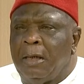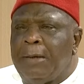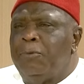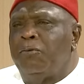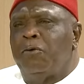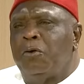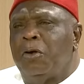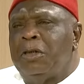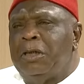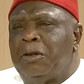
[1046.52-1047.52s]
I'm not from
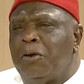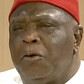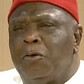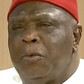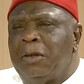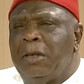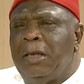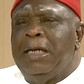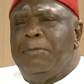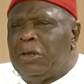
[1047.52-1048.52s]
Northeast or Northwest.
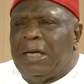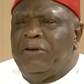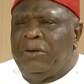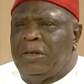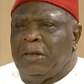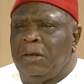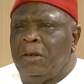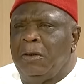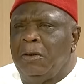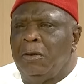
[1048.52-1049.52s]
They must have a reason.
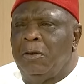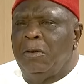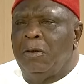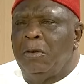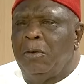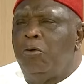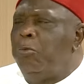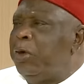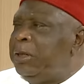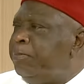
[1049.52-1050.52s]

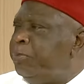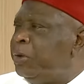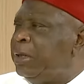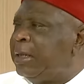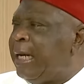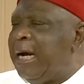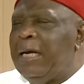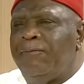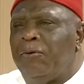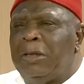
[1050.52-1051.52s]
Nobody puts his
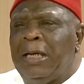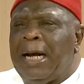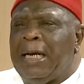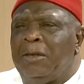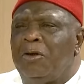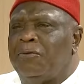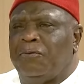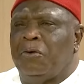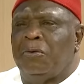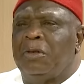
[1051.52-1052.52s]
life on the line just
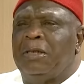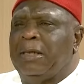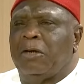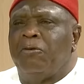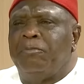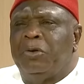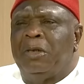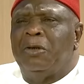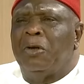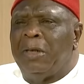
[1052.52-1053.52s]
for the sake of
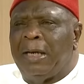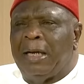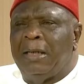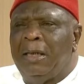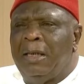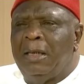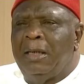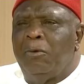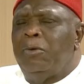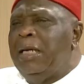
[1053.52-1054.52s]
putting it on the line.
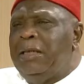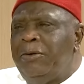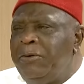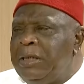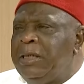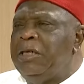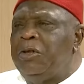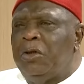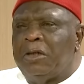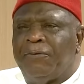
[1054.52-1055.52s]
Whether the reason
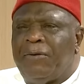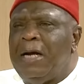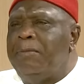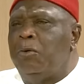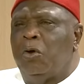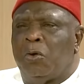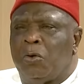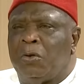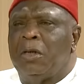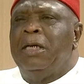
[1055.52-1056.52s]
is justifiable or
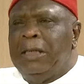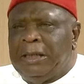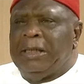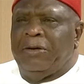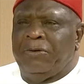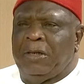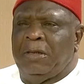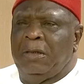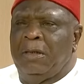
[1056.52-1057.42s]
not, it is a reason.